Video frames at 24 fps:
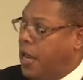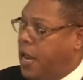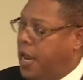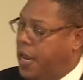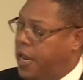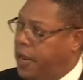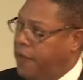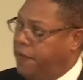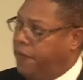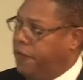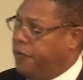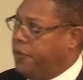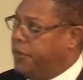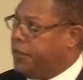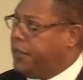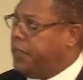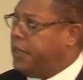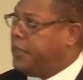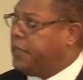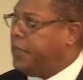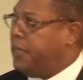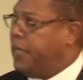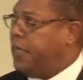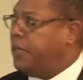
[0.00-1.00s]
Inference
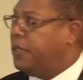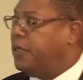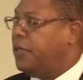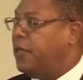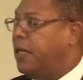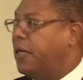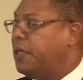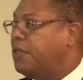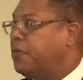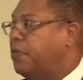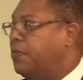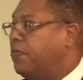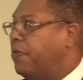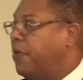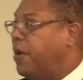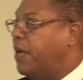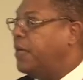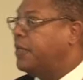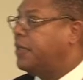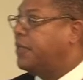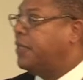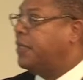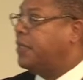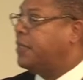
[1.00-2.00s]
is an intellectual
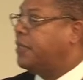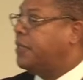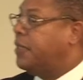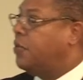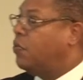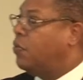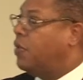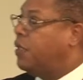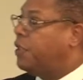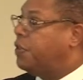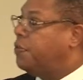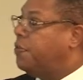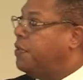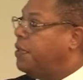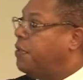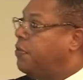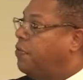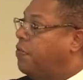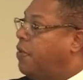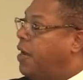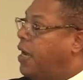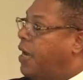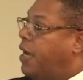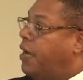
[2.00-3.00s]
process in which we
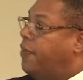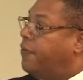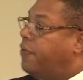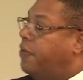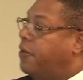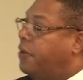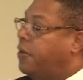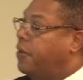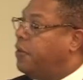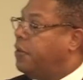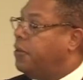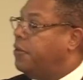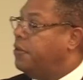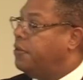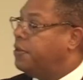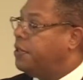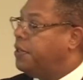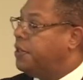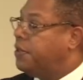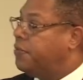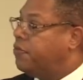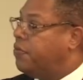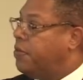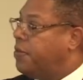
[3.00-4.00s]
derive
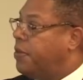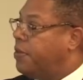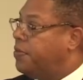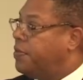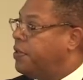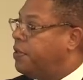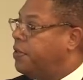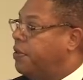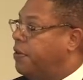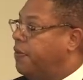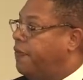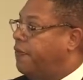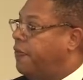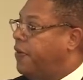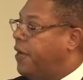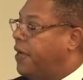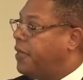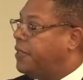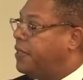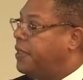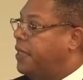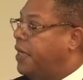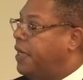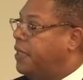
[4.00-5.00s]
conclusions from observed
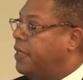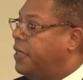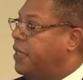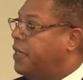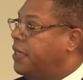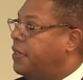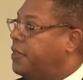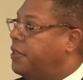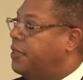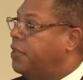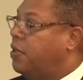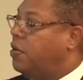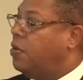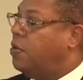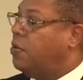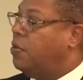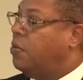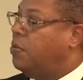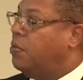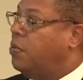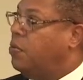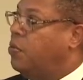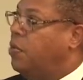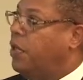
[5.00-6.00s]
facts and ideas.
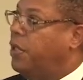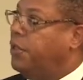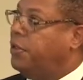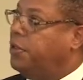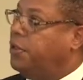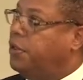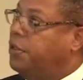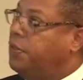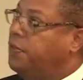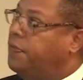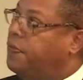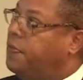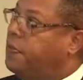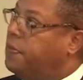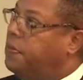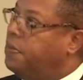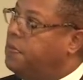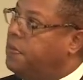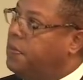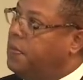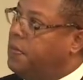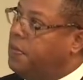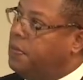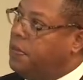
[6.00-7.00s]
So once you've
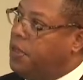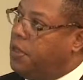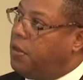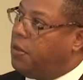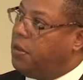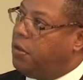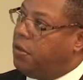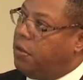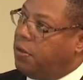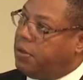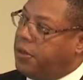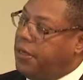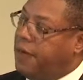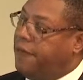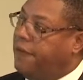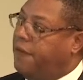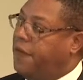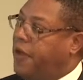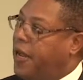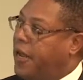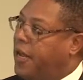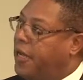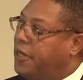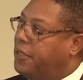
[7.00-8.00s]
looked at
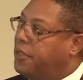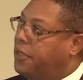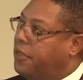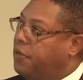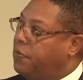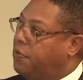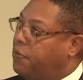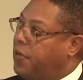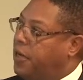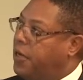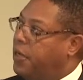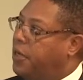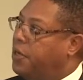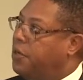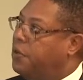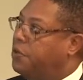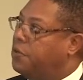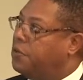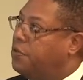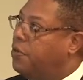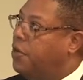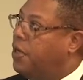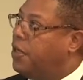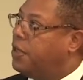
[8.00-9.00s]
facts and created
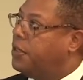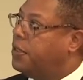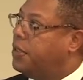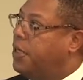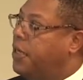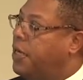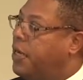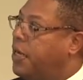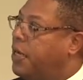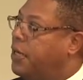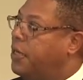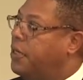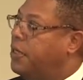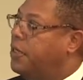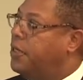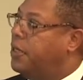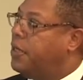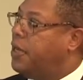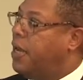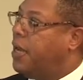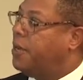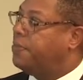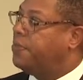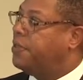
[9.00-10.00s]
constructs and did
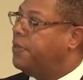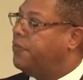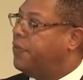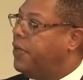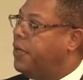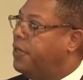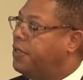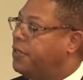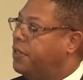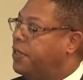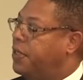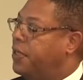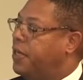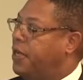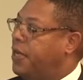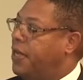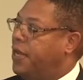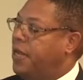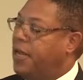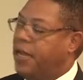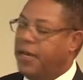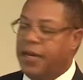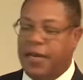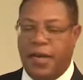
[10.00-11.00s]
observation,
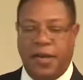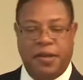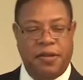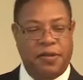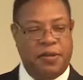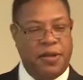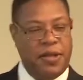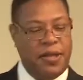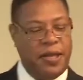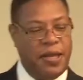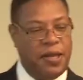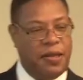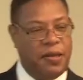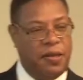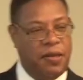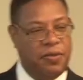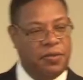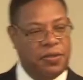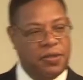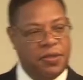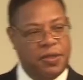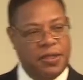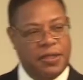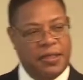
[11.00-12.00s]
now you can get
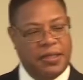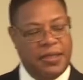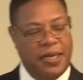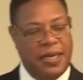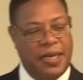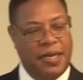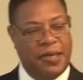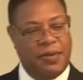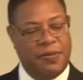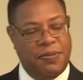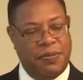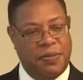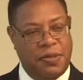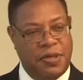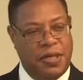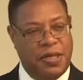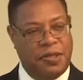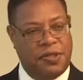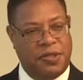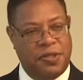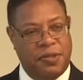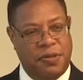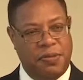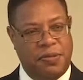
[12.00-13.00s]
closer to saying
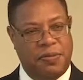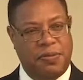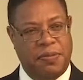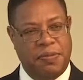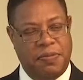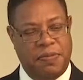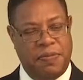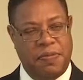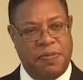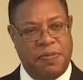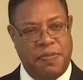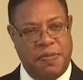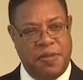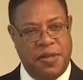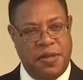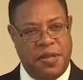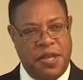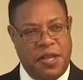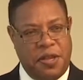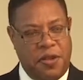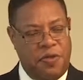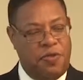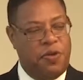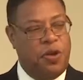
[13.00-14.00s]
that you
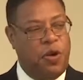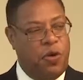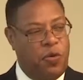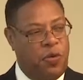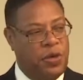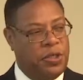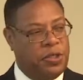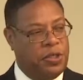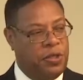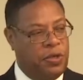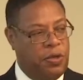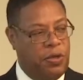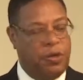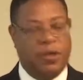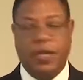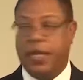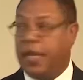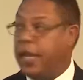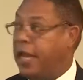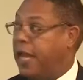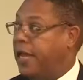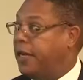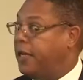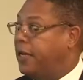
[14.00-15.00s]
think you know what you're
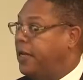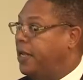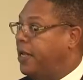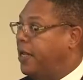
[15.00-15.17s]
looking at.